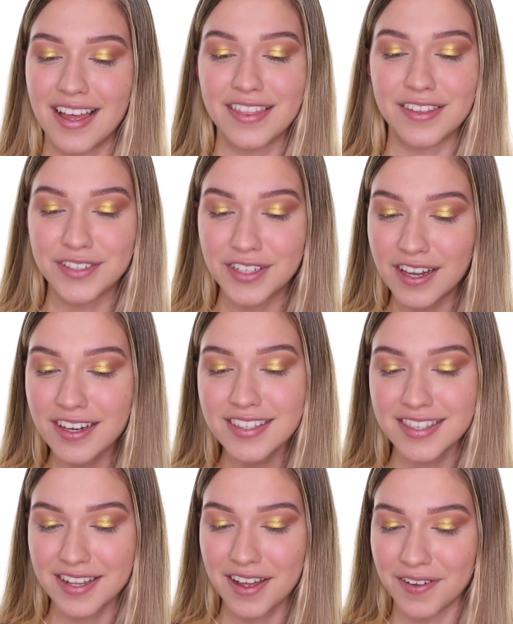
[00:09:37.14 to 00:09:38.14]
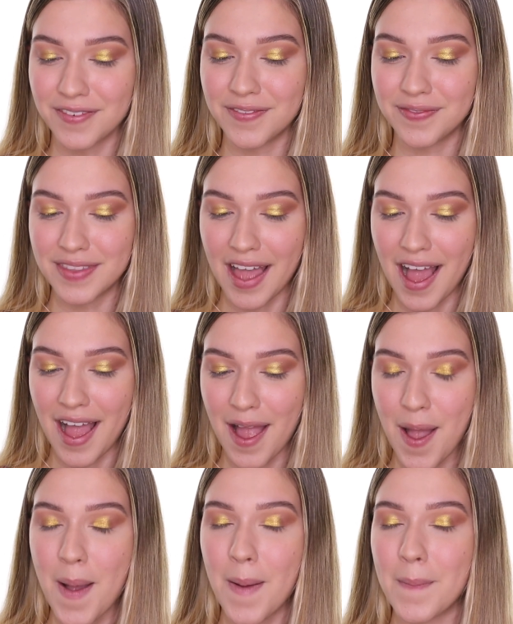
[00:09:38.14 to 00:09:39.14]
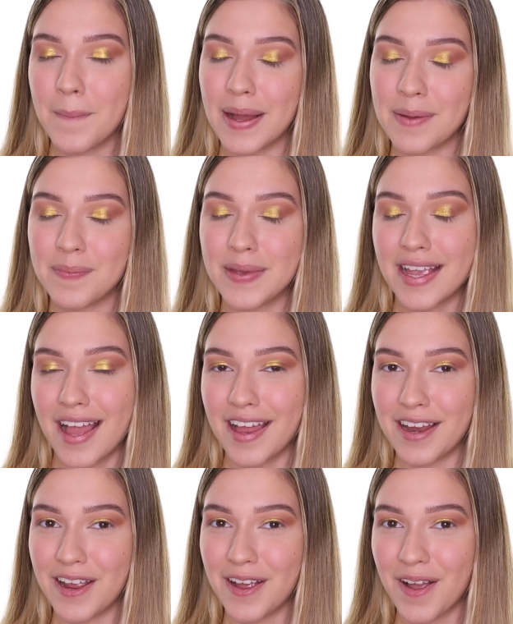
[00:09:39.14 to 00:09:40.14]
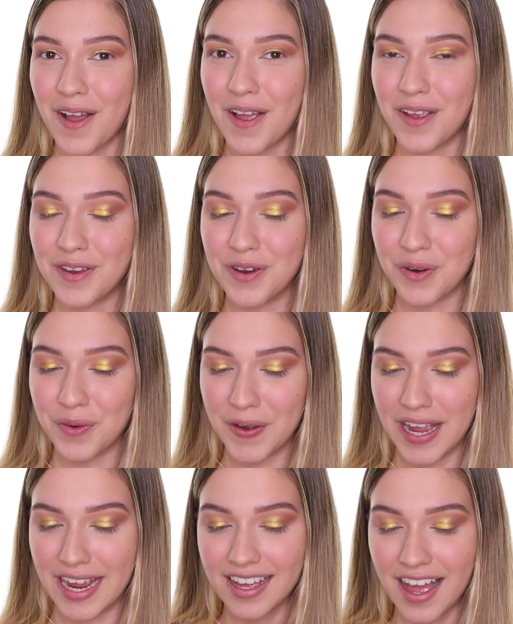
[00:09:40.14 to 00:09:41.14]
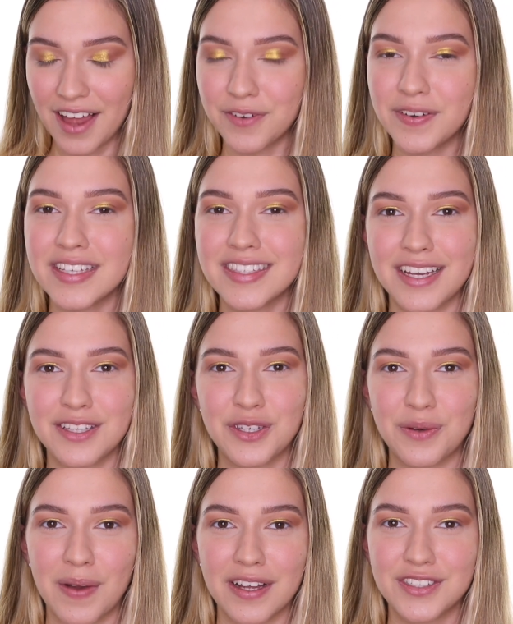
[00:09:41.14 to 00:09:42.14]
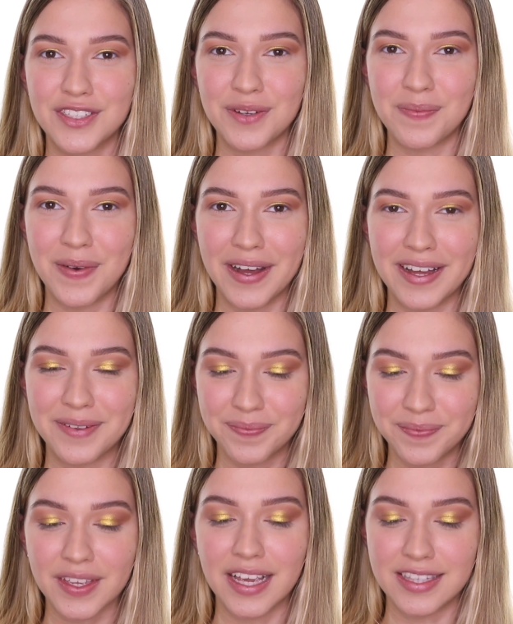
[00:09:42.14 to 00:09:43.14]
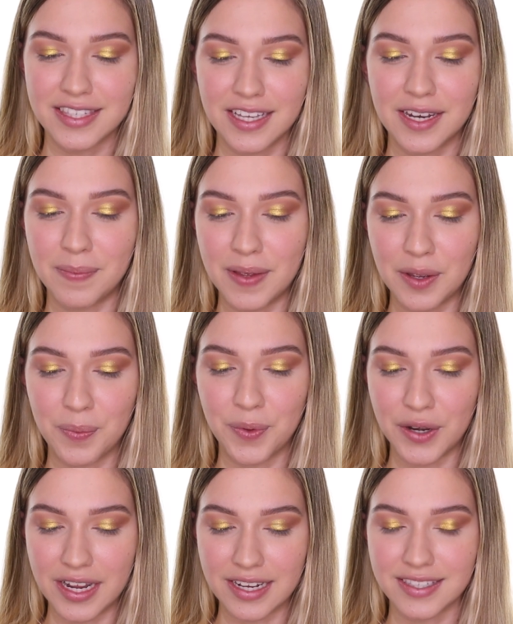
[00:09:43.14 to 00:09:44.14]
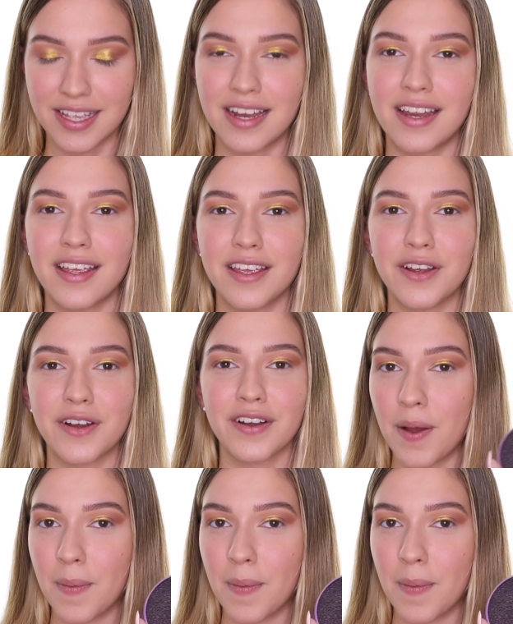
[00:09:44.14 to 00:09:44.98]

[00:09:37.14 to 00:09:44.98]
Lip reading: There's a lot of stuff that might be heading your way. I don't want to say too much, but it's gonna be a pretty exciting year.